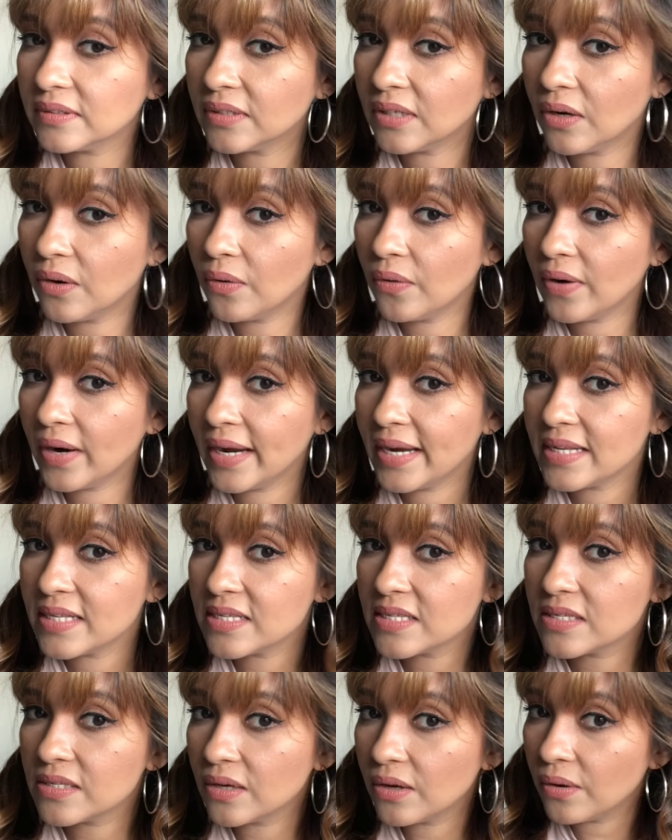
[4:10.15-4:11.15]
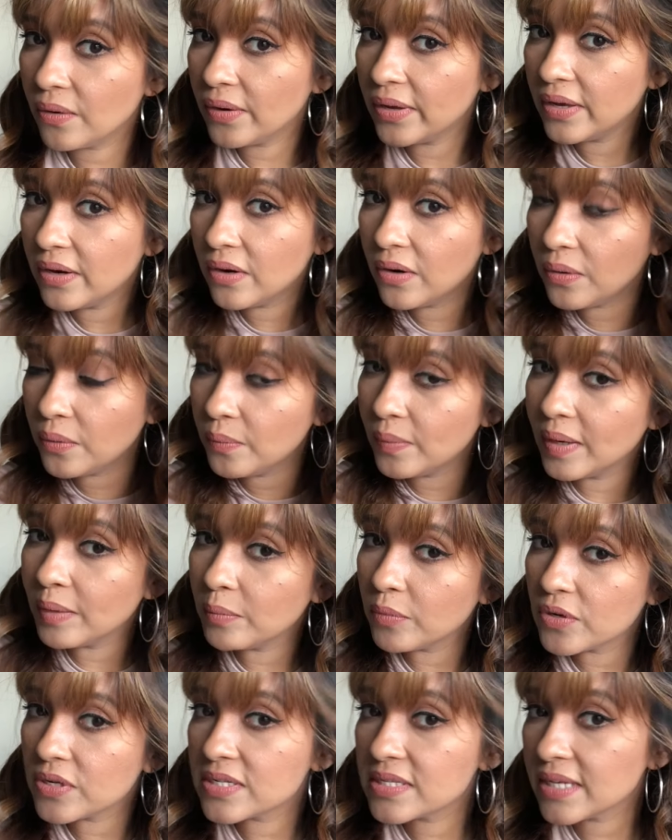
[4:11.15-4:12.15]
Alright, so here, one
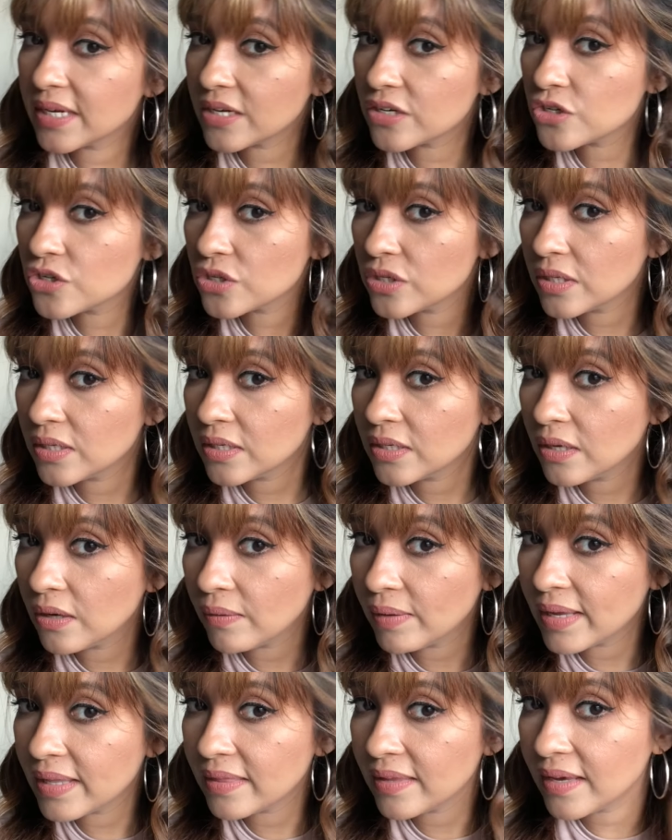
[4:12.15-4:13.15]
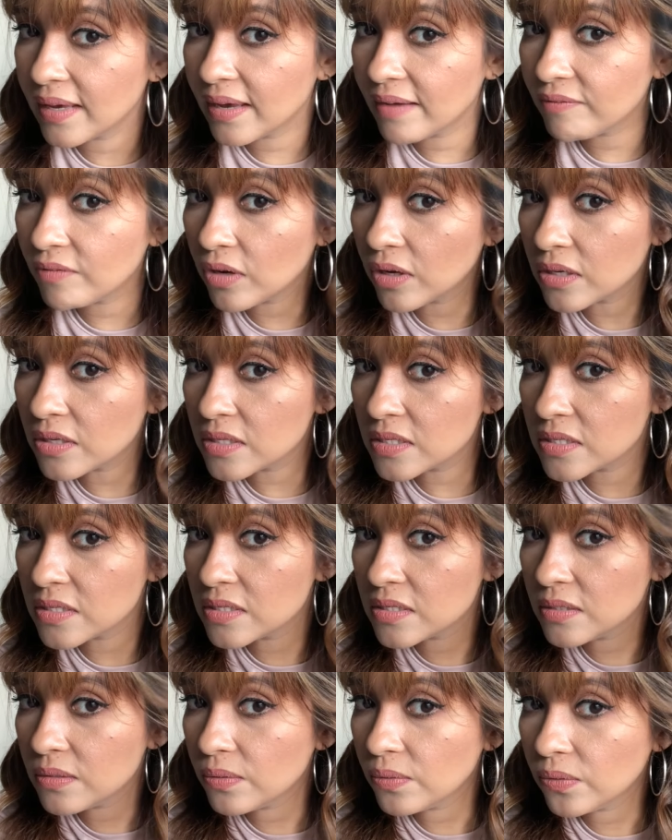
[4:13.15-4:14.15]
more section. No, I think I've got
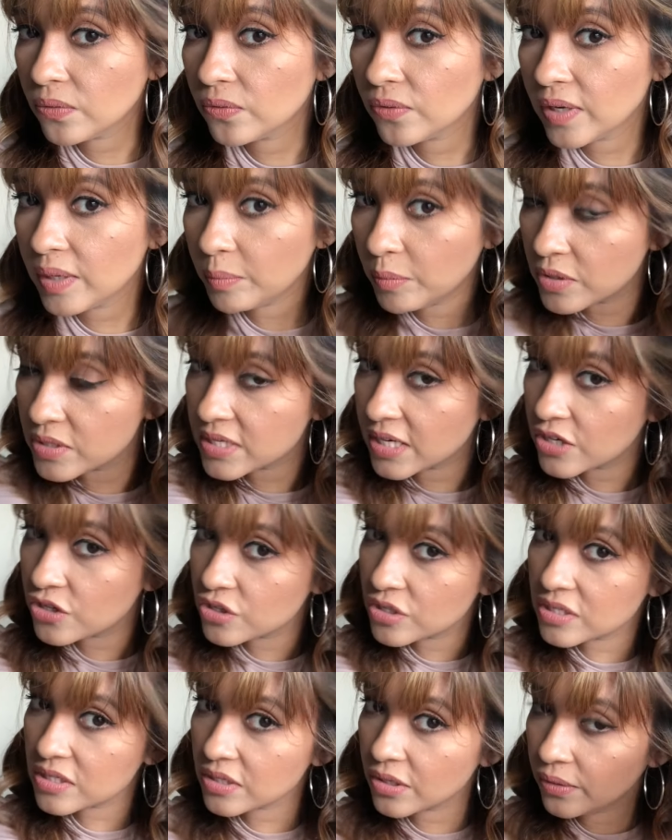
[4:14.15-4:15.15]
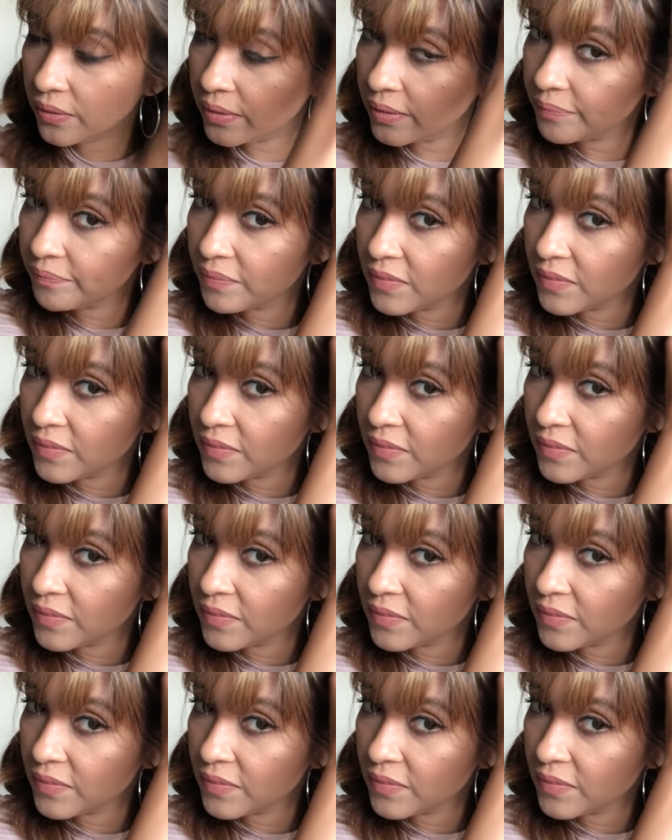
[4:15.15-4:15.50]
3 more sections. Good.